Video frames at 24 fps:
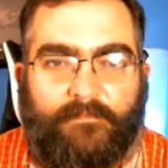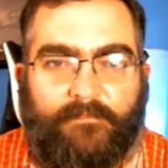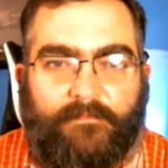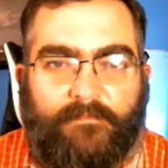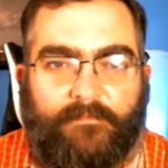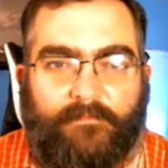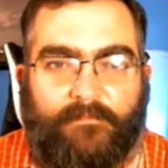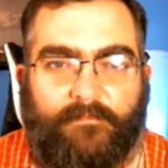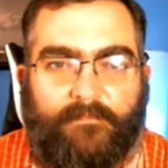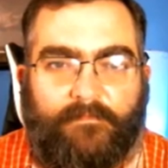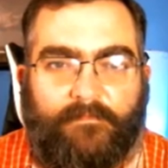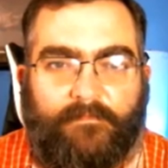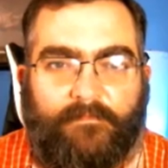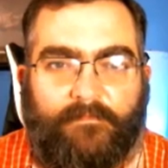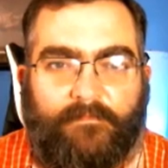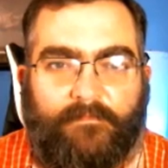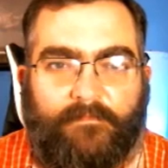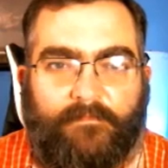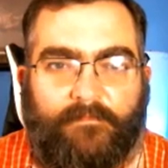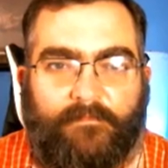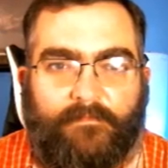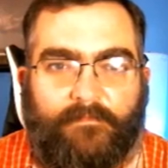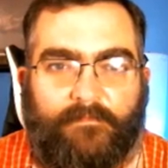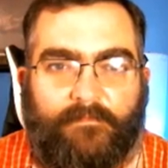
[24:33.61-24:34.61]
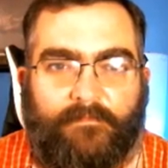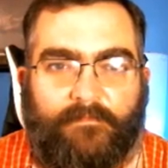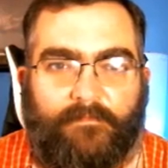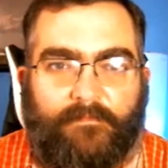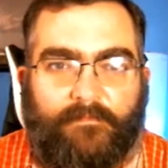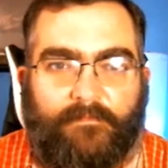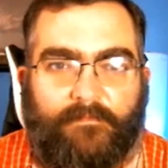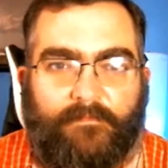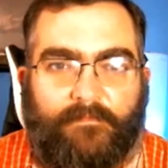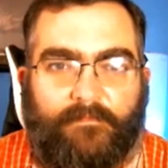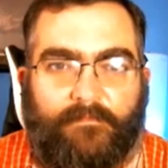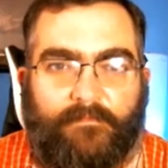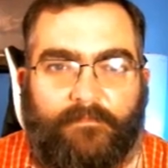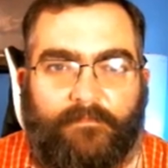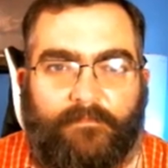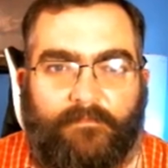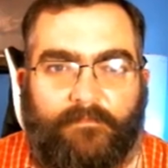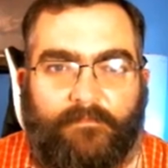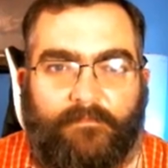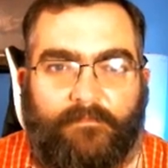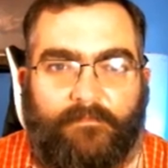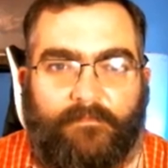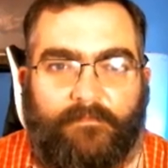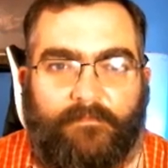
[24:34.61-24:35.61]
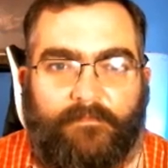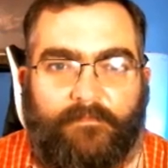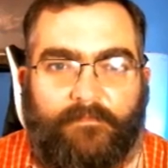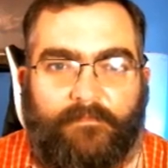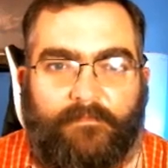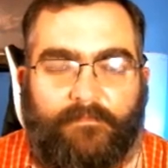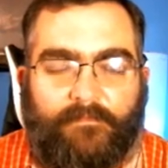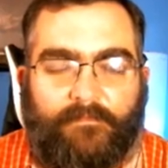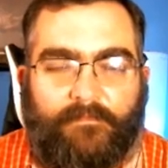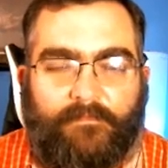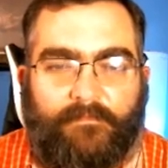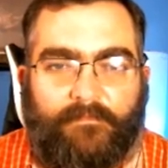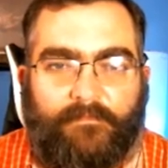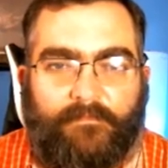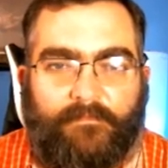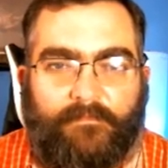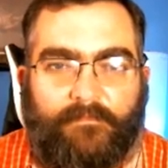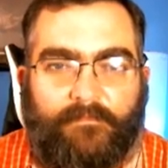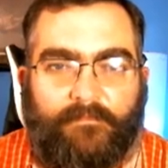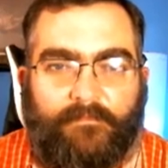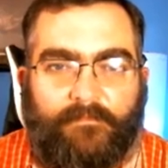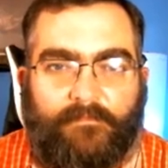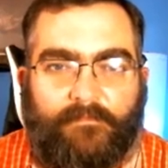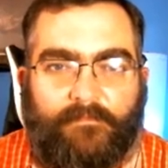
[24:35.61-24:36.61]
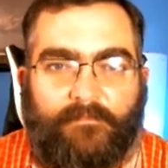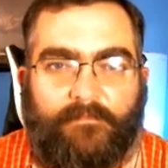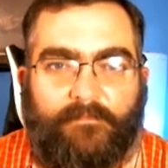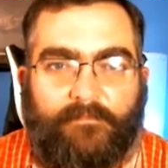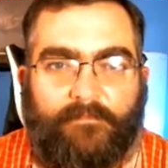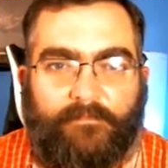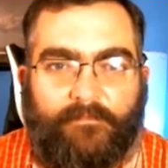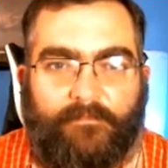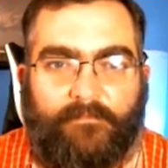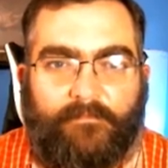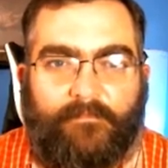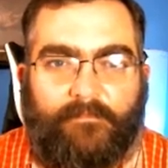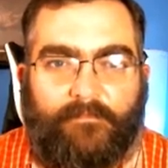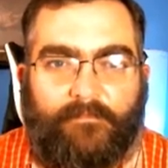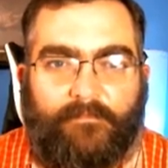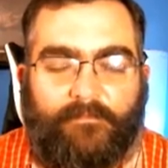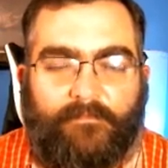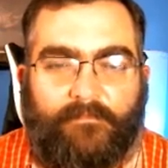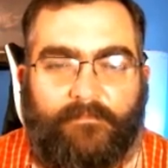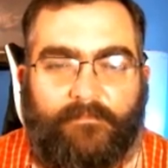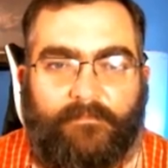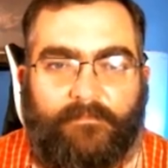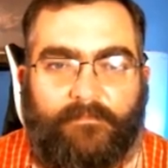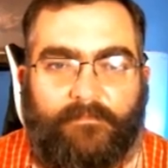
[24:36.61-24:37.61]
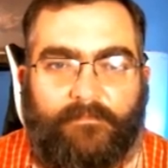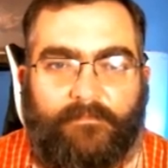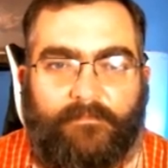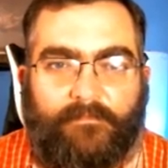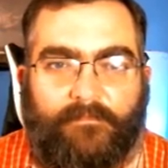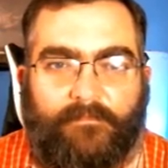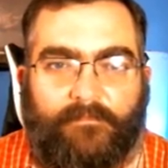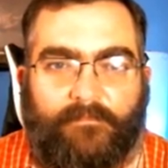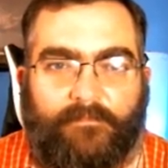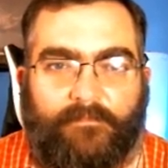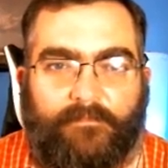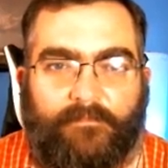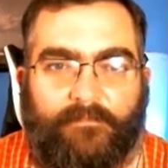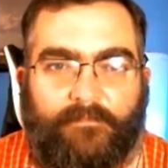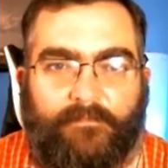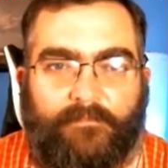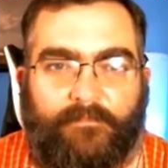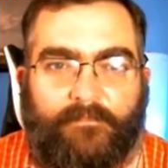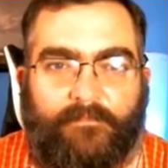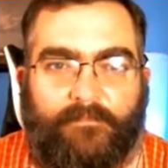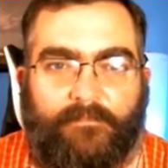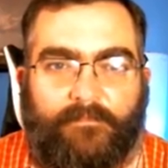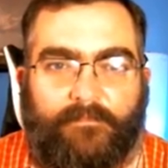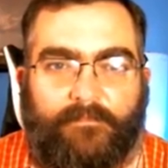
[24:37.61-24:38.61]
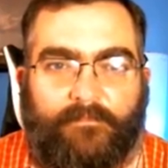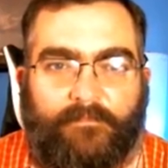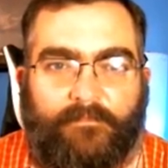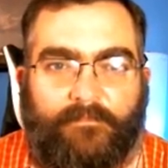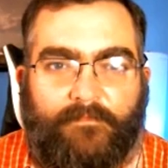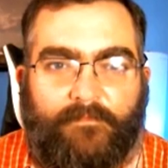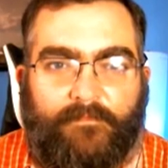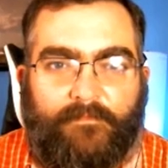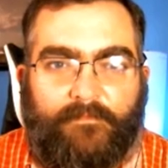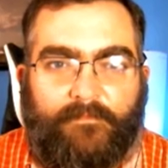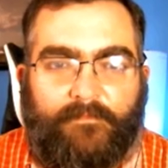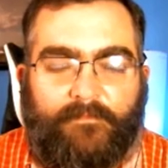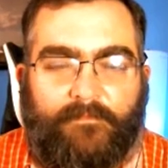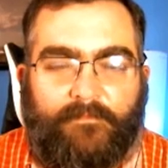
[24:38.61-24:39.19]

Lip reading: The person shown says nothing.